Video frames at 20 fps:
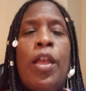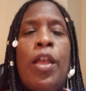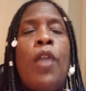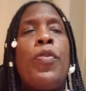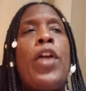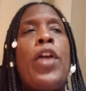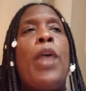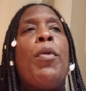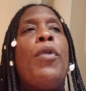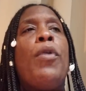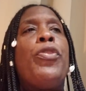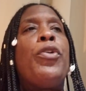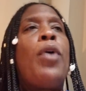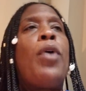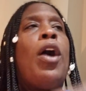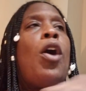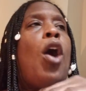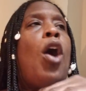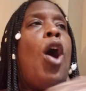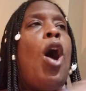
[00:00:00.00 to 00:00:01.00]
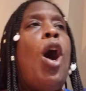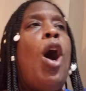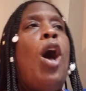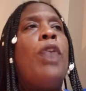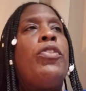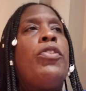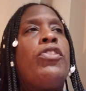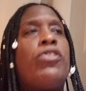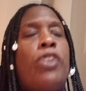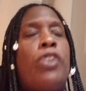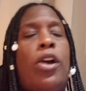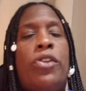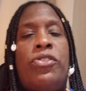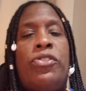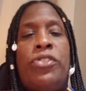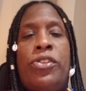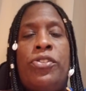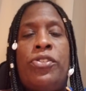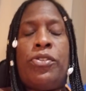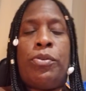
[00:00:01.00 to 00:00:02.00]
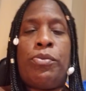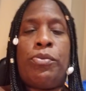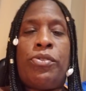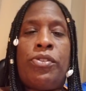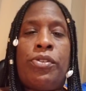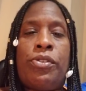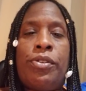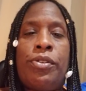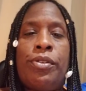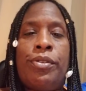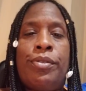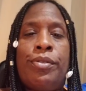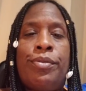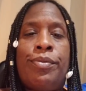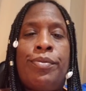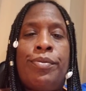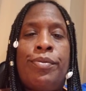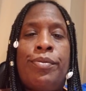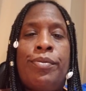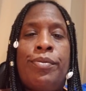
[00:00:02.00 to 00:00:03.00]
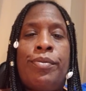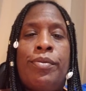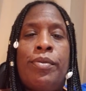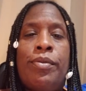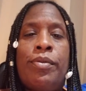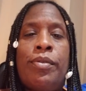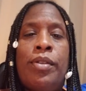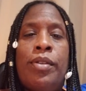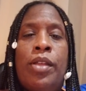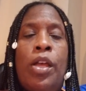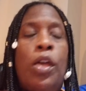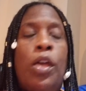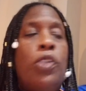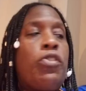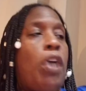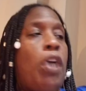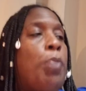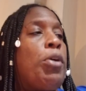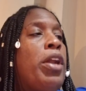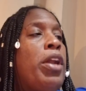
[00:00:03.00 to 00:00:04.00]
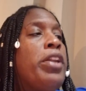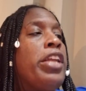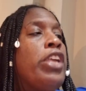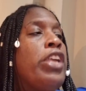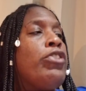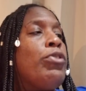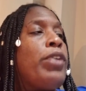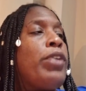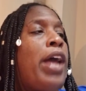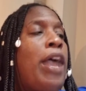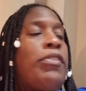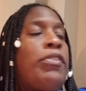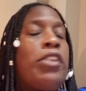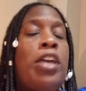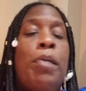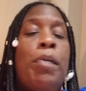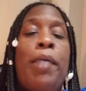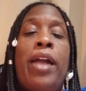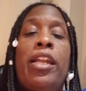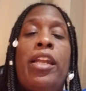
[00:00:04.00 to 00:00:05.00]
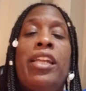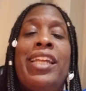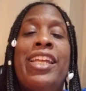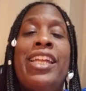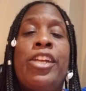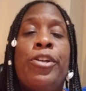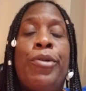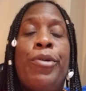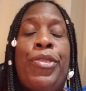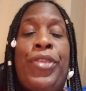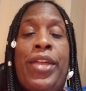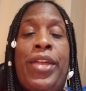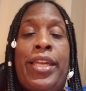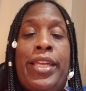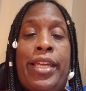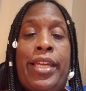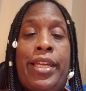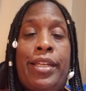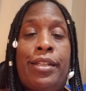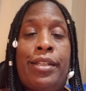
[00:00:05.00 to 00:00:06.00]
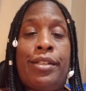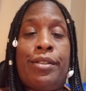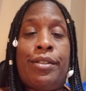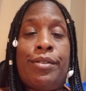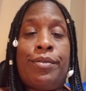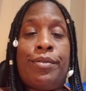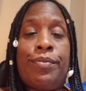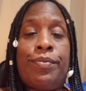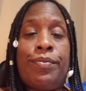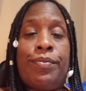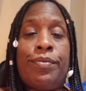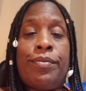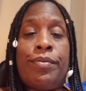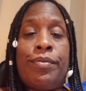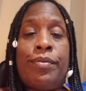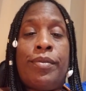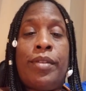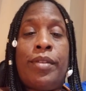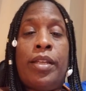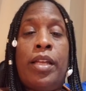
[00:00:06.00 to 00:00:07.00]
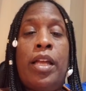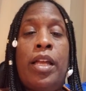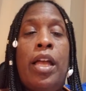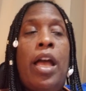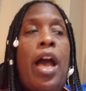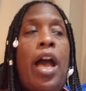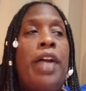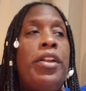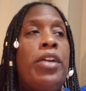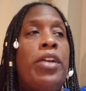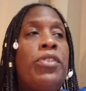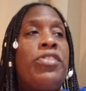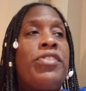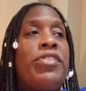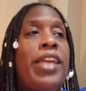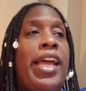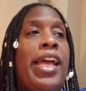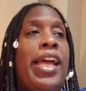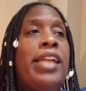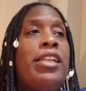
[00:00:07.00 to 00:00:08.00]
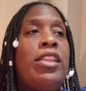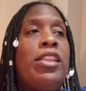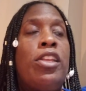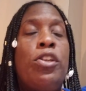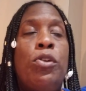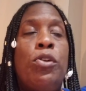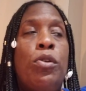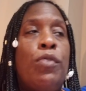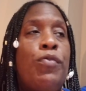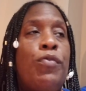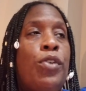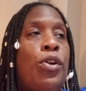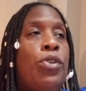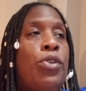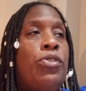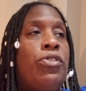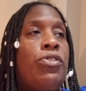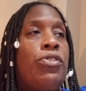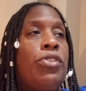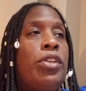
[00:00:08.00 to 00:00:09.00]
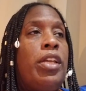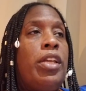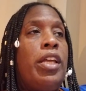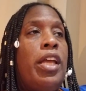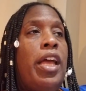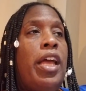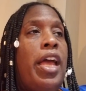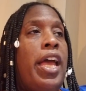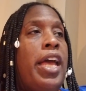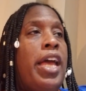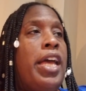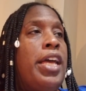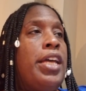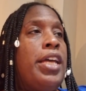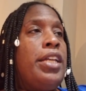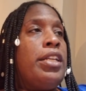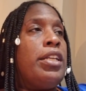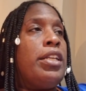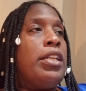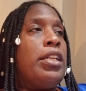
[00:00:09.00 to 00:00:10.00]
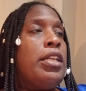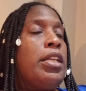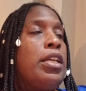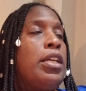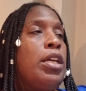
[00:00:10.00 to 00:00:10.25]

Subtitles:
There are all the star systems. So I'm going to need you guys to come out of linear thinking and understand that the universe and